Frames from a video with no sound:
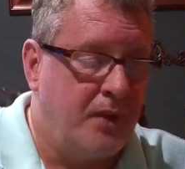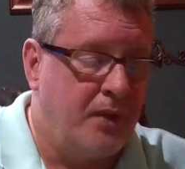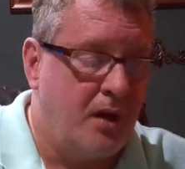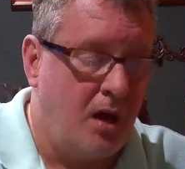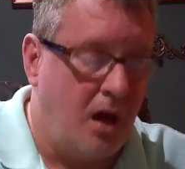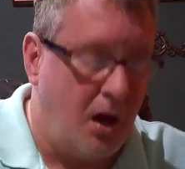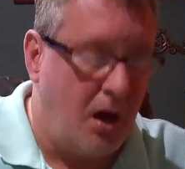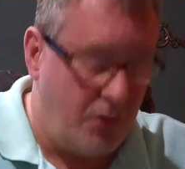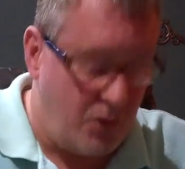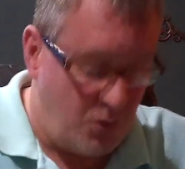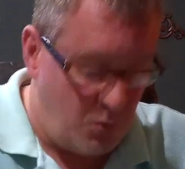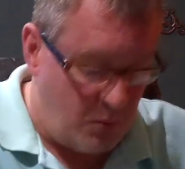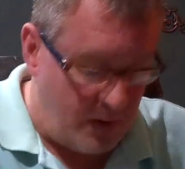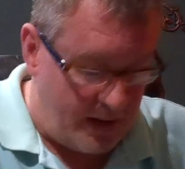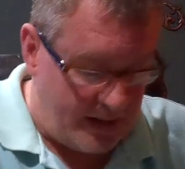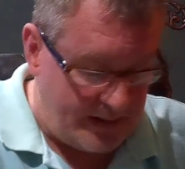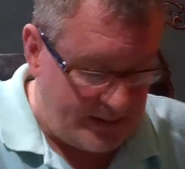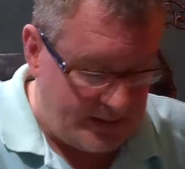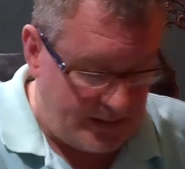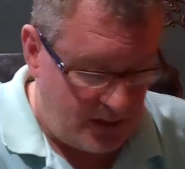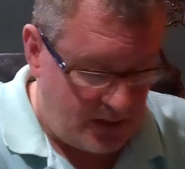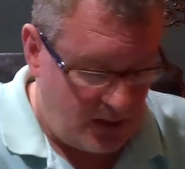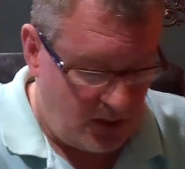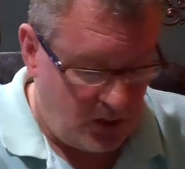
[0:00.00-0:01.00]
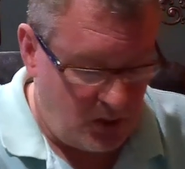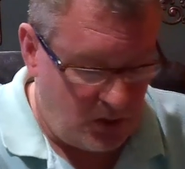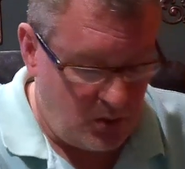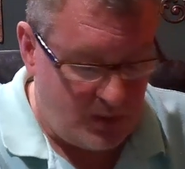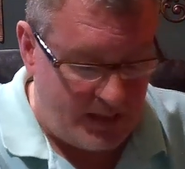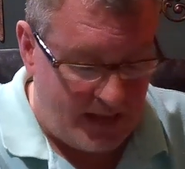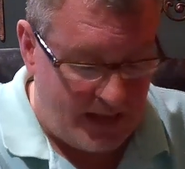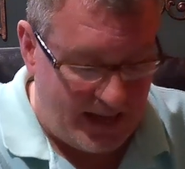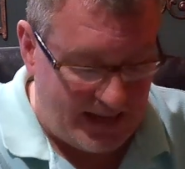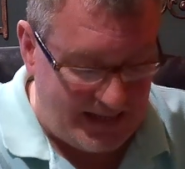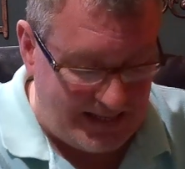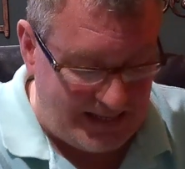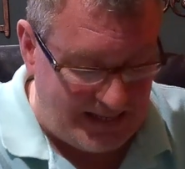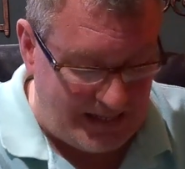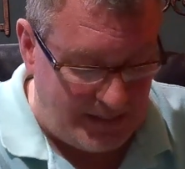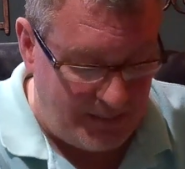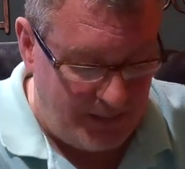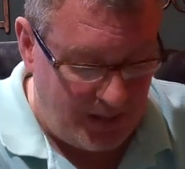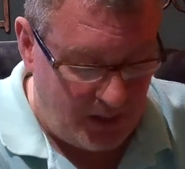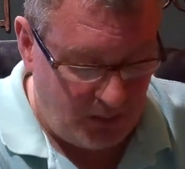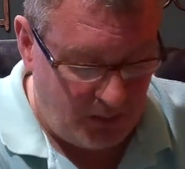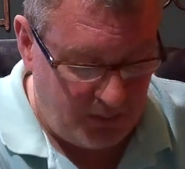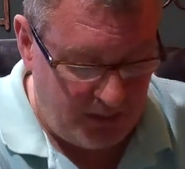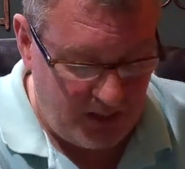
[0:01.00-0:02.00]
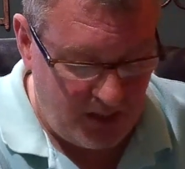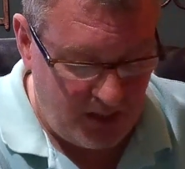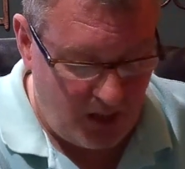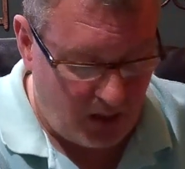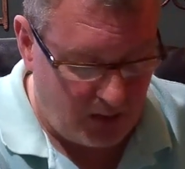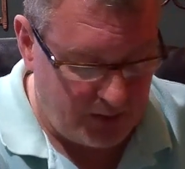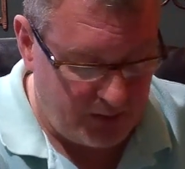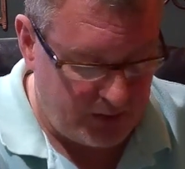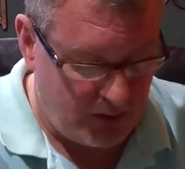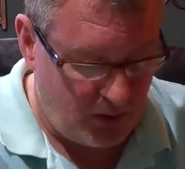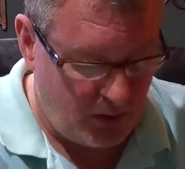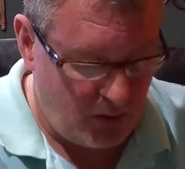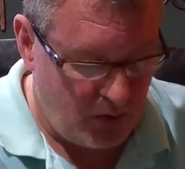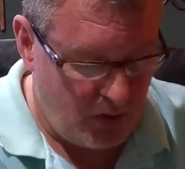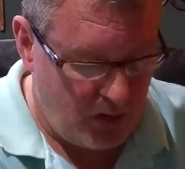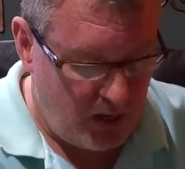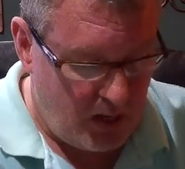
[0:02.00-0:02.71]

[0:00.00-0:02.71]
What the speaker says: Otherwise, you can email me also.